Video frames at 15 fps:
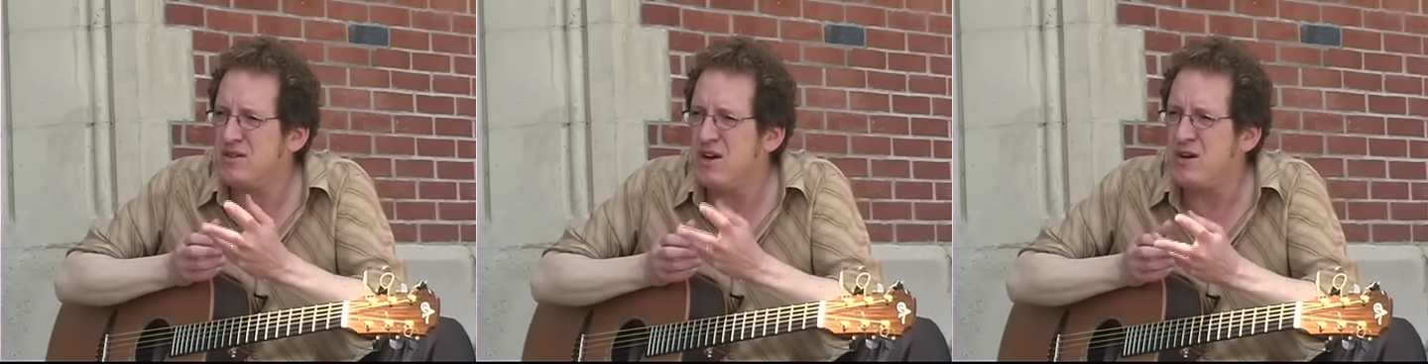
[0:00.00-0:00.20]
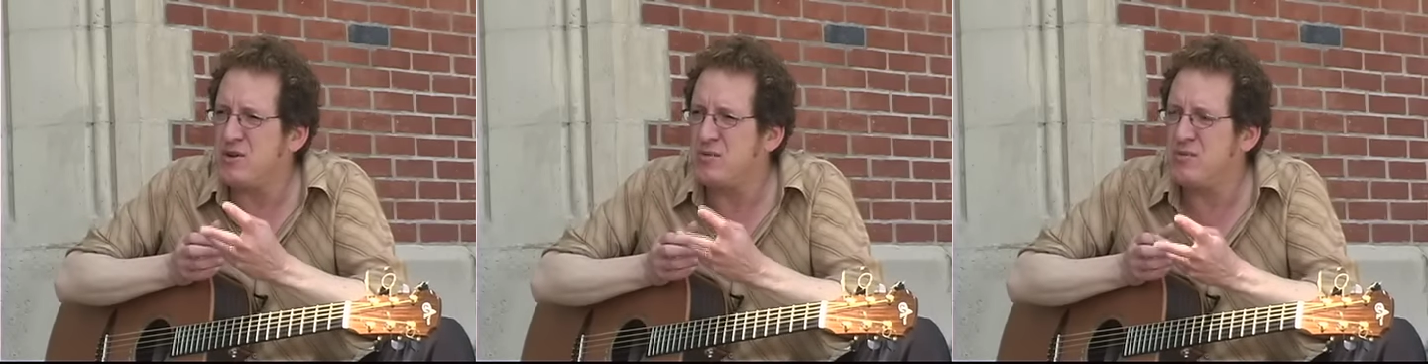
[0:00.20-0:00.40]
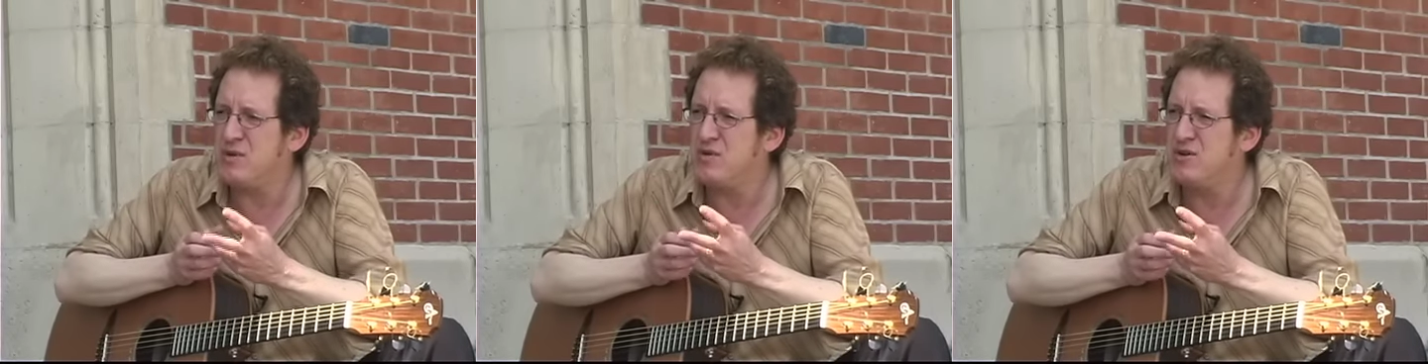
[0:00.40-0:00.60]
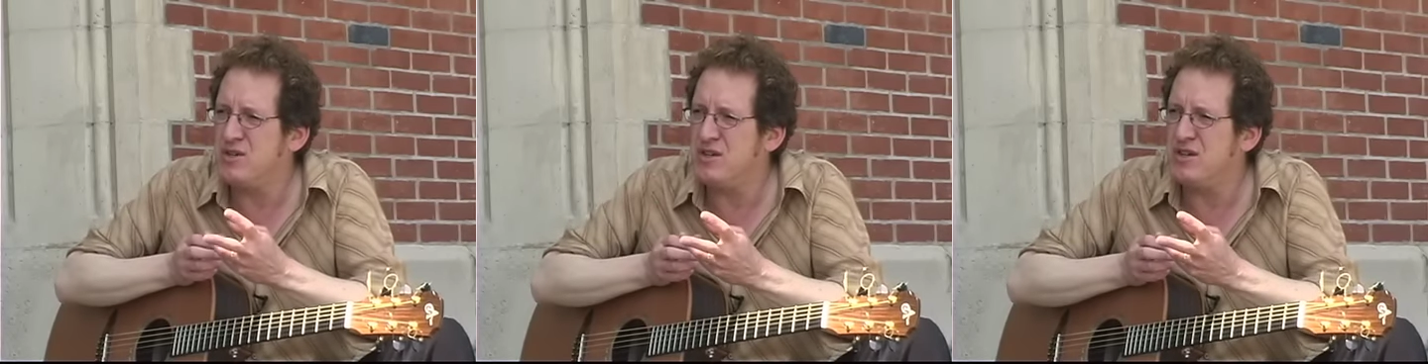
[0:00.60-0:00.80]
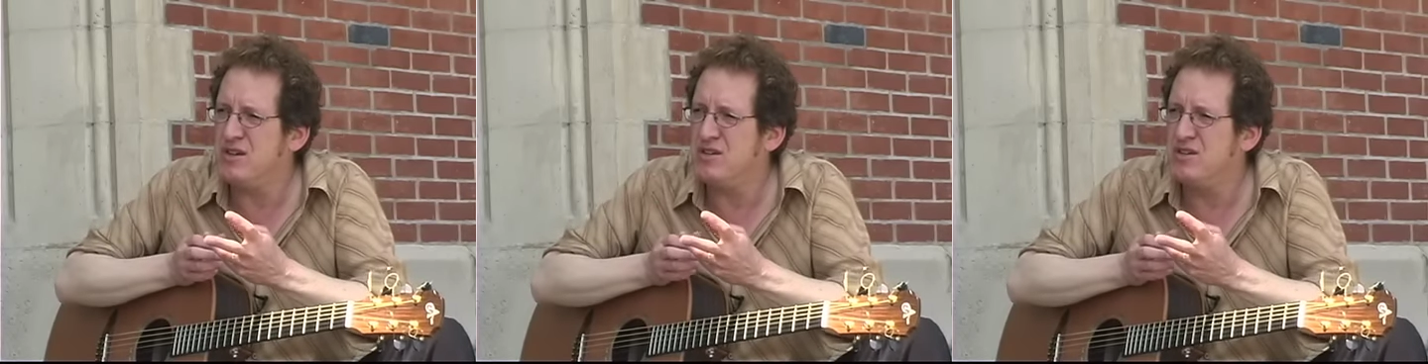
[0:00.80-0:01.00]

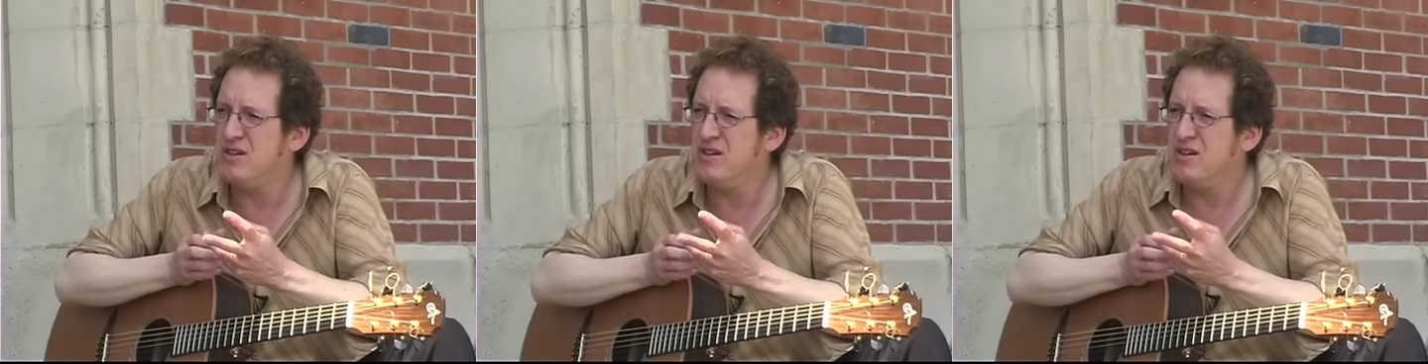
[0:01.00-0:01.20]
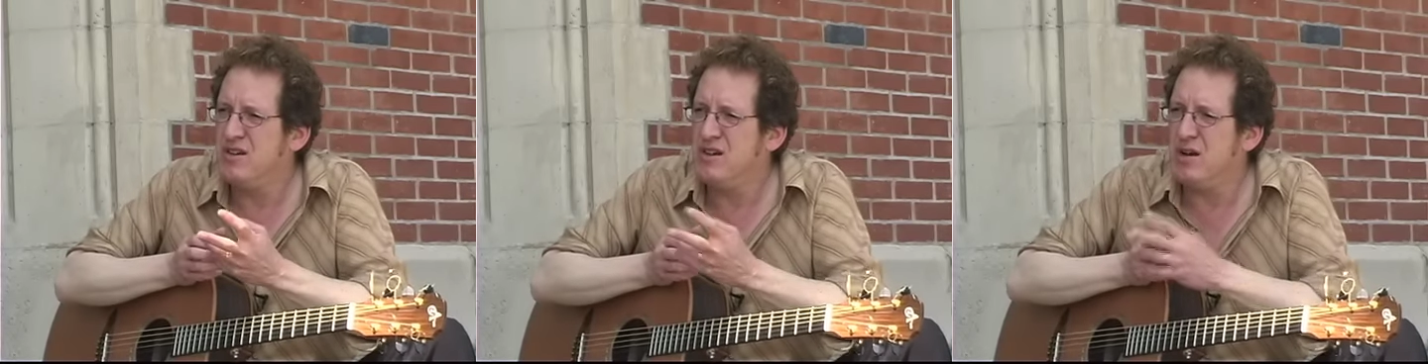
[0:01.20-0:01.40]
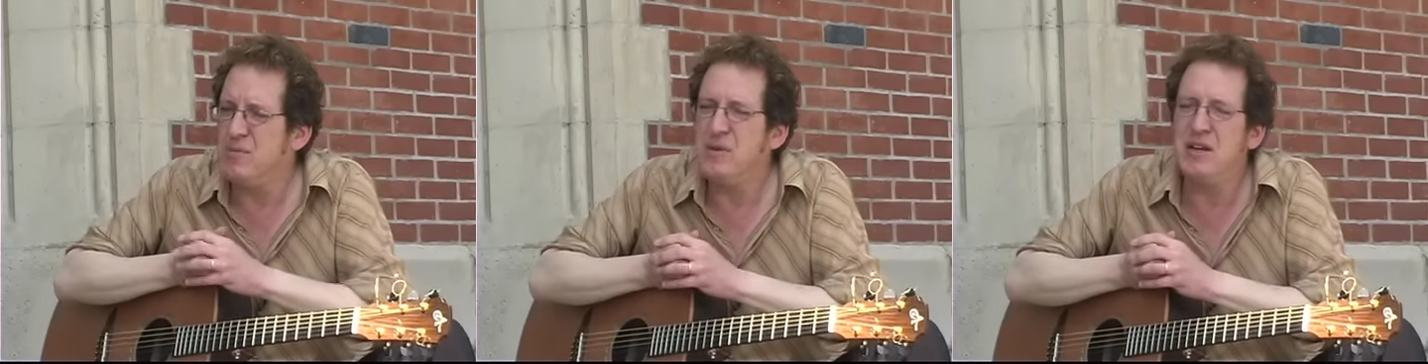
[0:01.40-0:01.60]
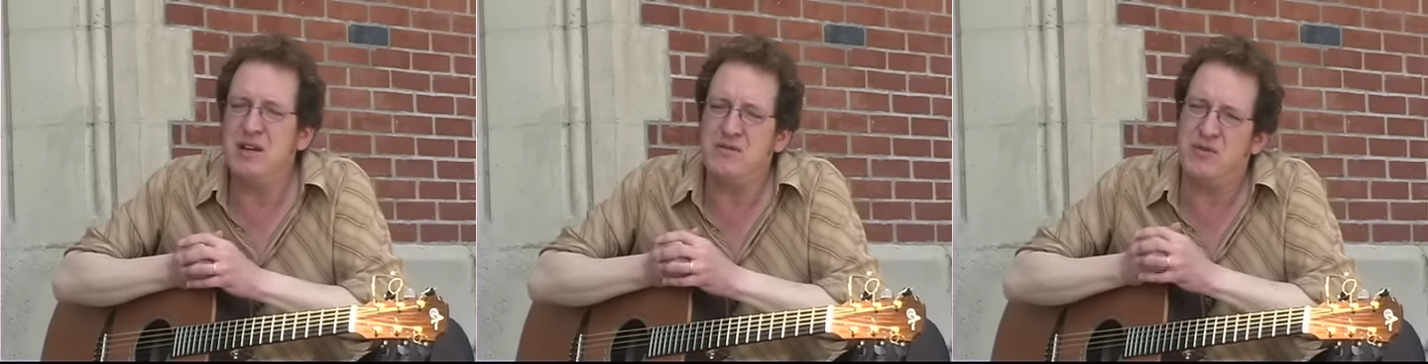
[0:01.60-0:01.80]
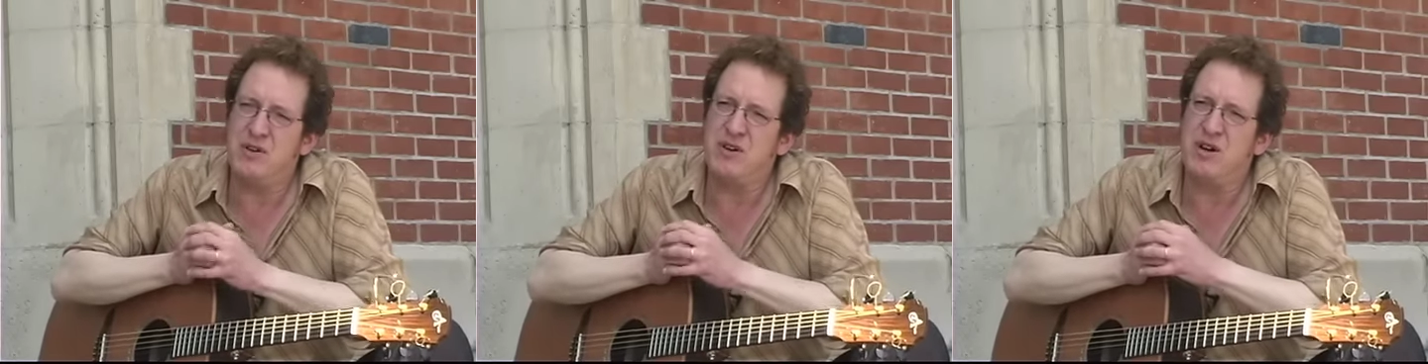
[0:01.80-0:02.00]
contribution, a
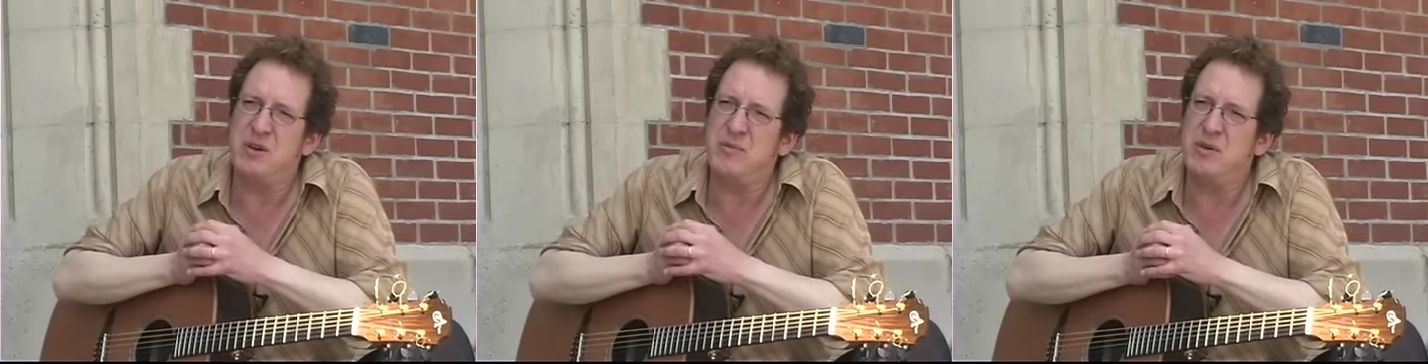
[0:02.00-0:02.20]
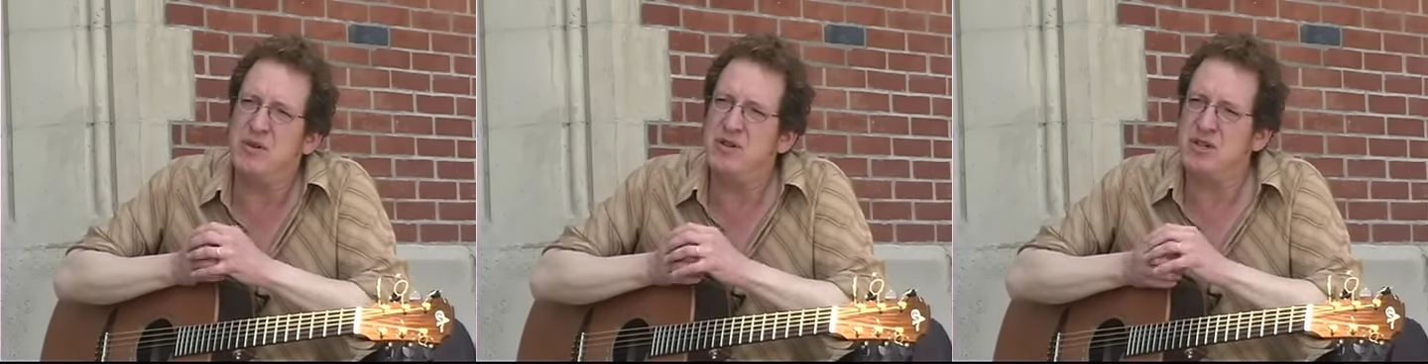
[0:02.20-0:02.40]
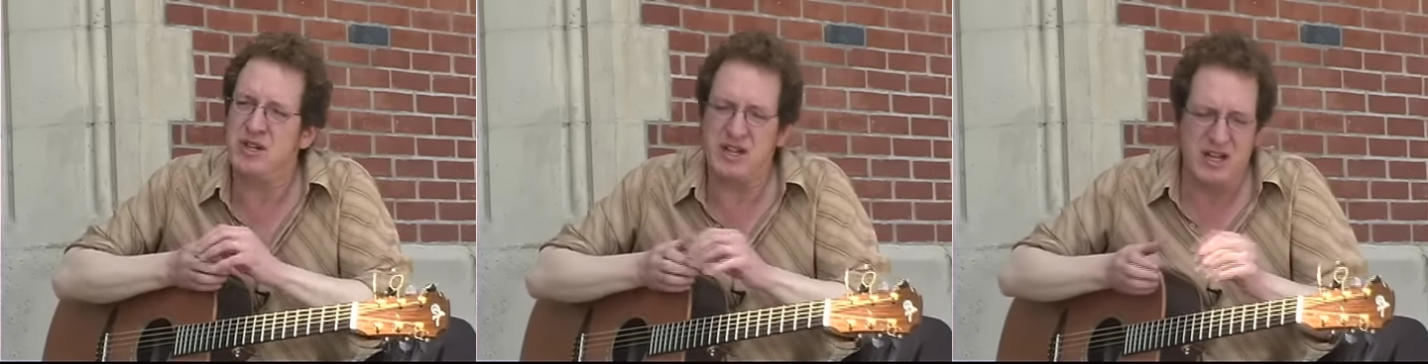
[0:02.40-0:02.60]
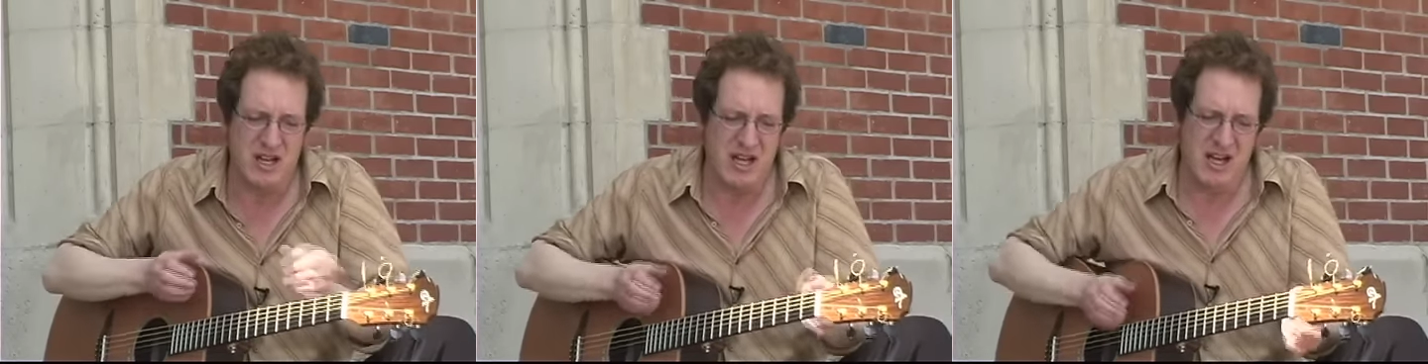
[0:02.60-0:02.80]
meaningful contribution,